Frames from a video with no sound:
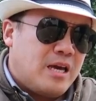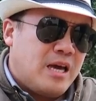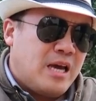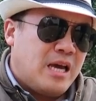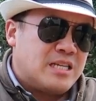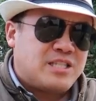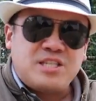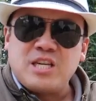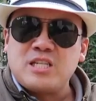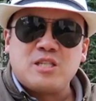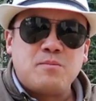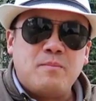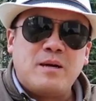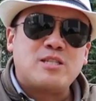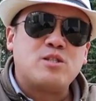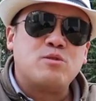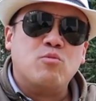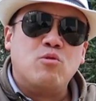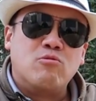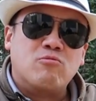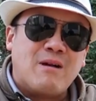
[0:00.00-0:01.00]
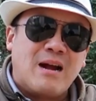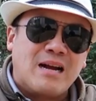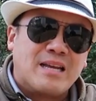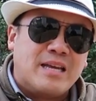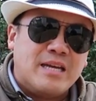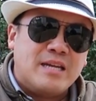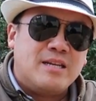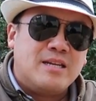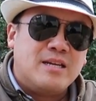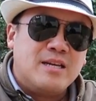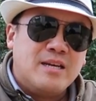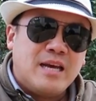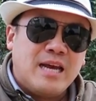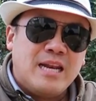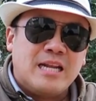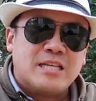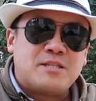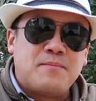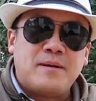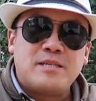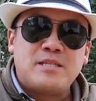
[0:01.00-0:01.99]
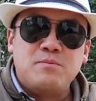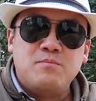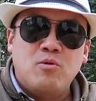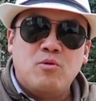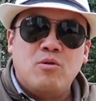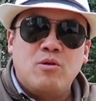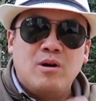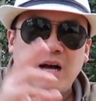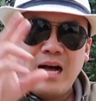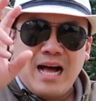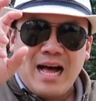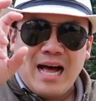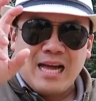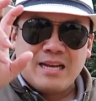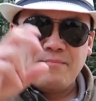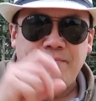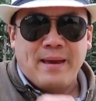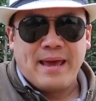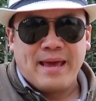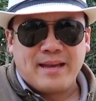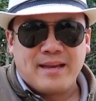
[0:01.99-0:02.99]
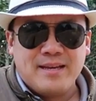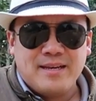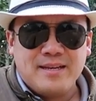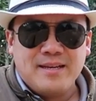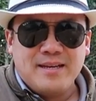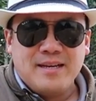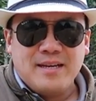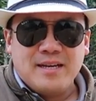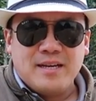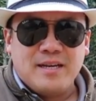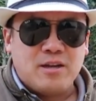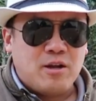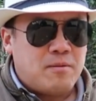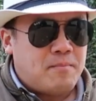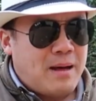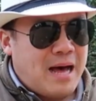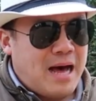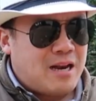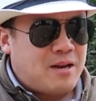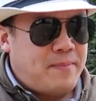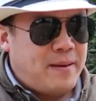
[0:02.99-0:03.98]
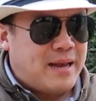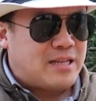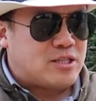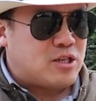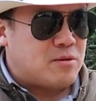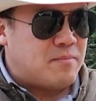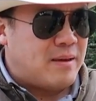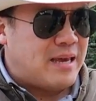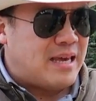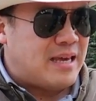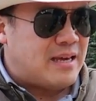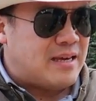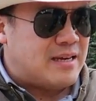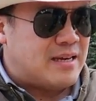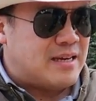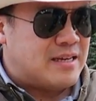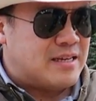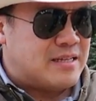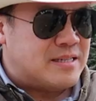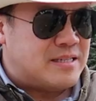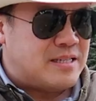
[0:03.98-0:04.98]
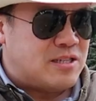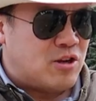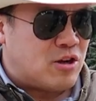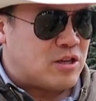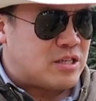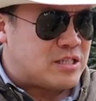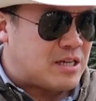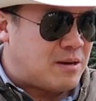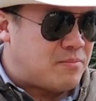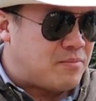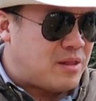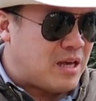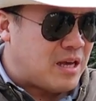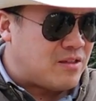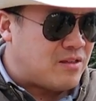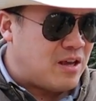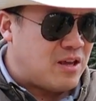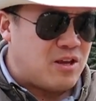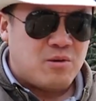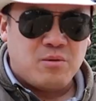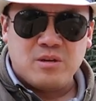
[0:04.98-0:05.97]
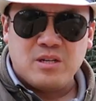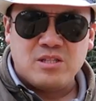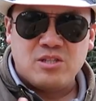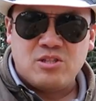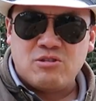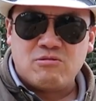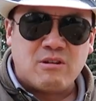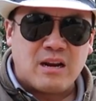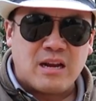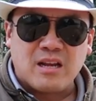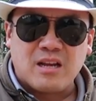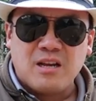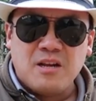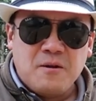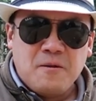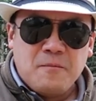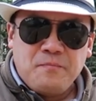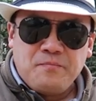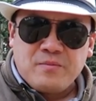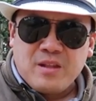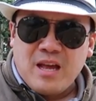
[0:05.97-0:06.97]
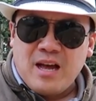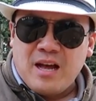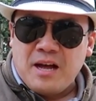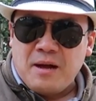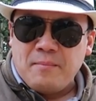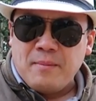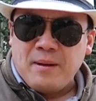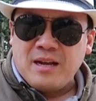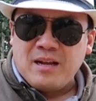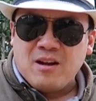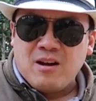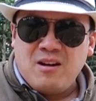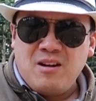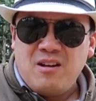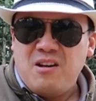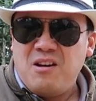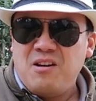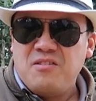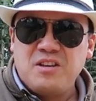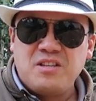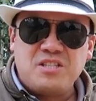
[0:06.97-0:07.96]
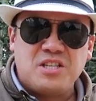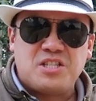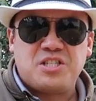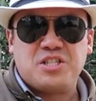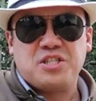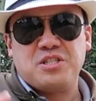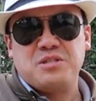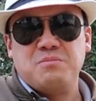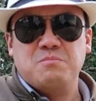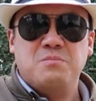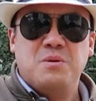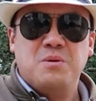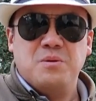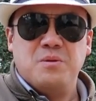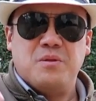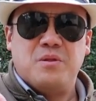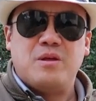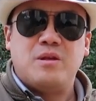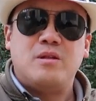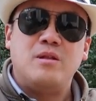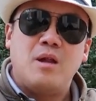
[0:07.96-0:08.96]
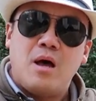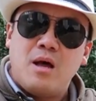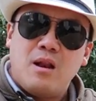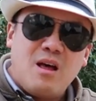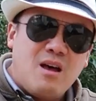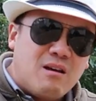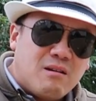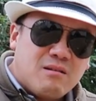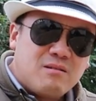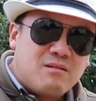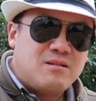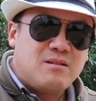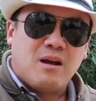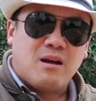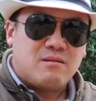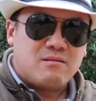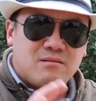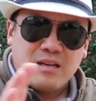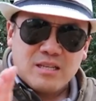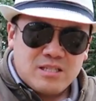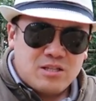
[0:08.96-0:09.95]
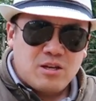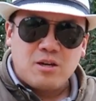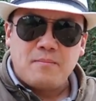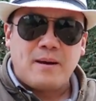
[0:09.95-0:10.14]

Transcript: it's just much more rugged and it's much more Ardbeg. You know, Ardbeg to me is not something that you want to drink and go, oh, this is smooth. No. It's